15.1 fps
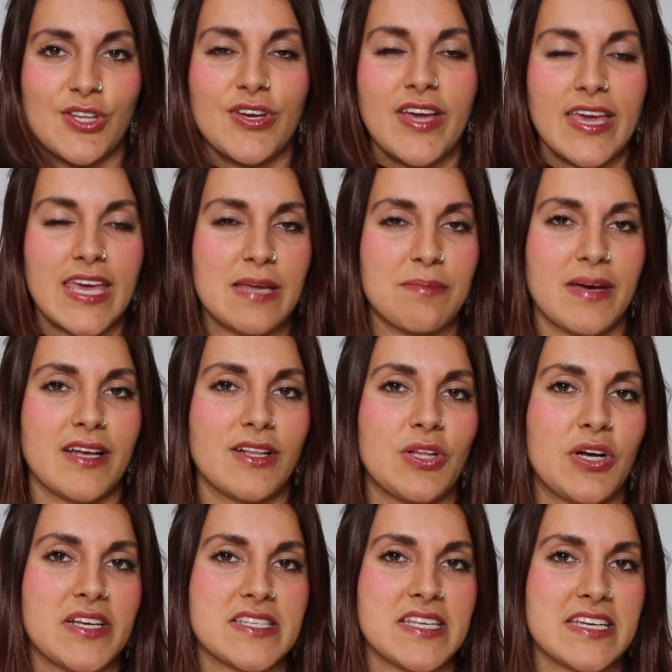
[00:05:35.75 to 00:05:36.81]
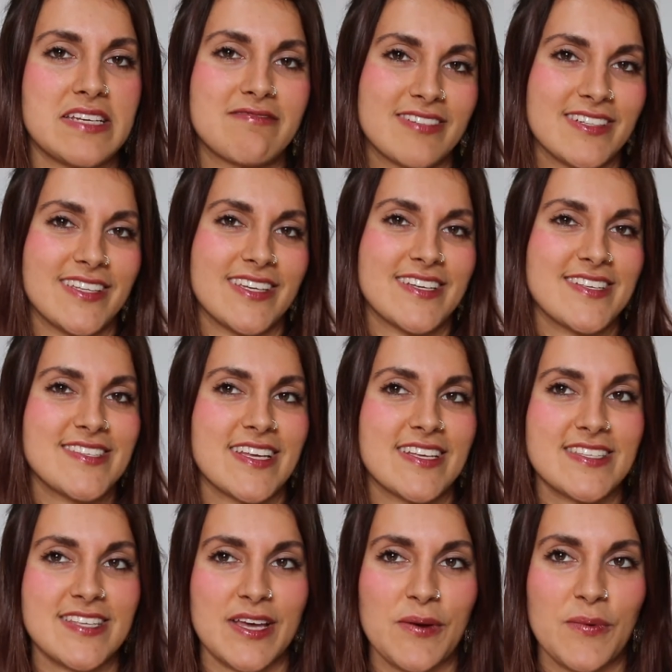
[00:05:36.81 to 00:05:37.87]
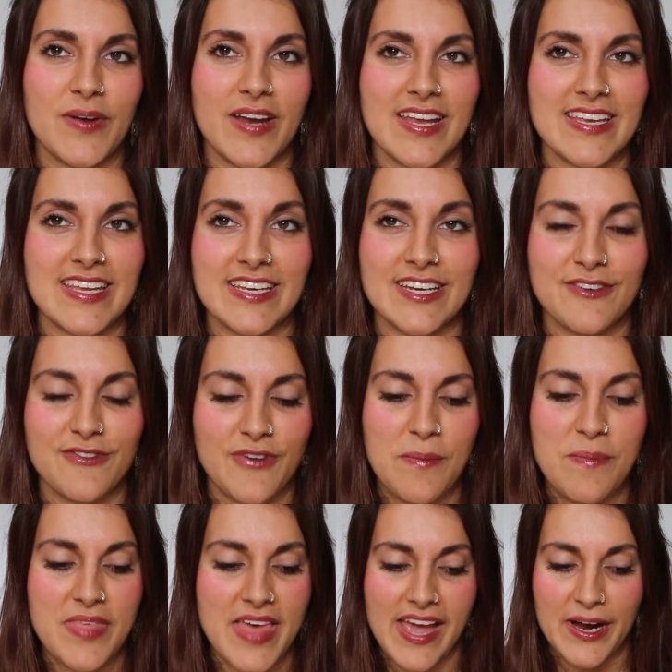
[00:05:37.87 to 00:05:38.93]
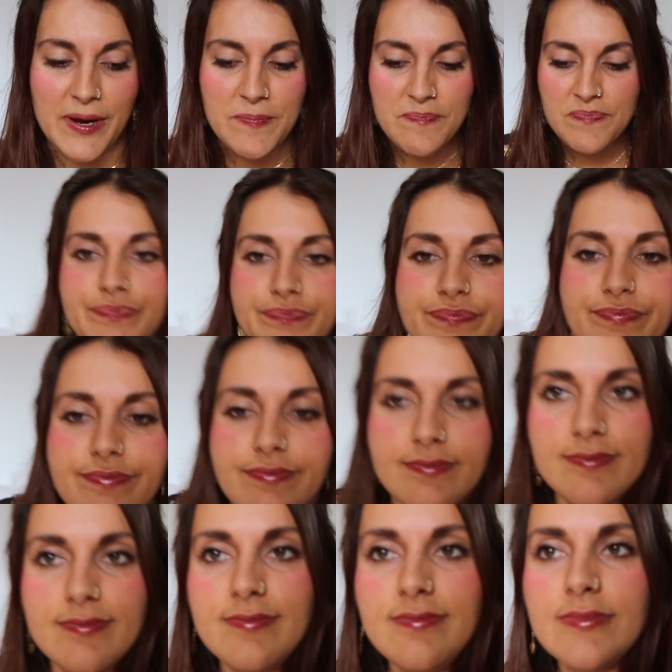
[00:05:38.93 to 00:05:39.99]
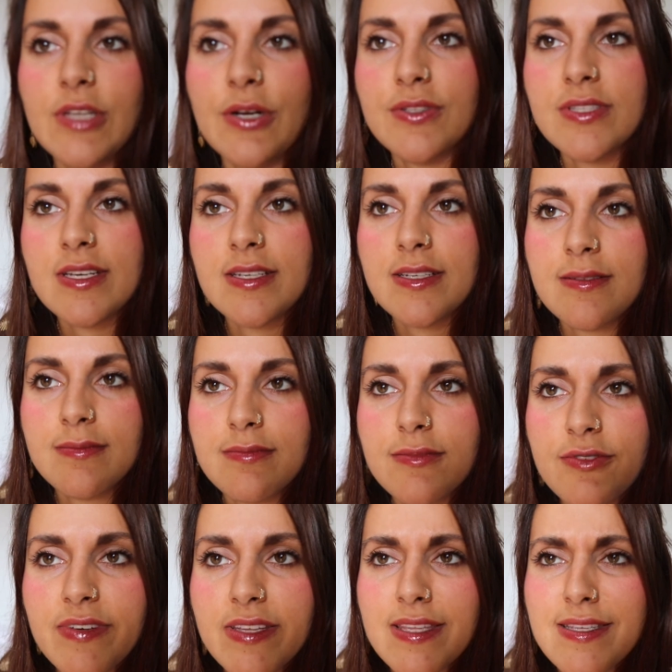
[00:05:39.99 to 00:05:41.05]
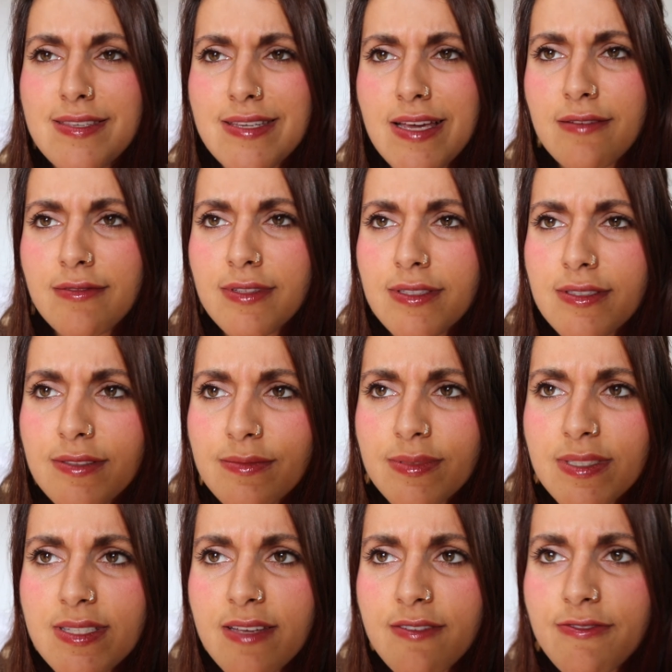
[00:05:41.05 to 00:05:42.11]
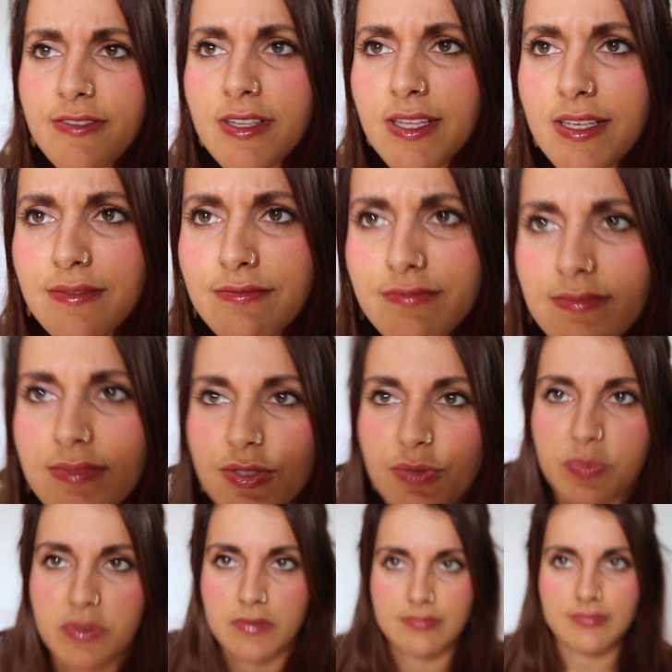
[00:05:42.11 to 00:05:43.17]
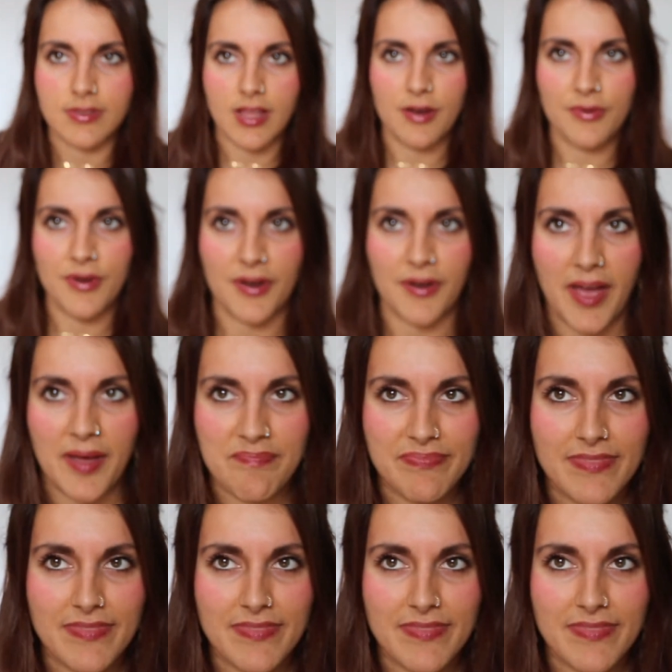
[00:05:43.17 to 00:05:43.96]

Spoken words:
looking in my closet and really assessing what I needed from there. Hold on, I'm moving this down a little because I feel like super low. Okay,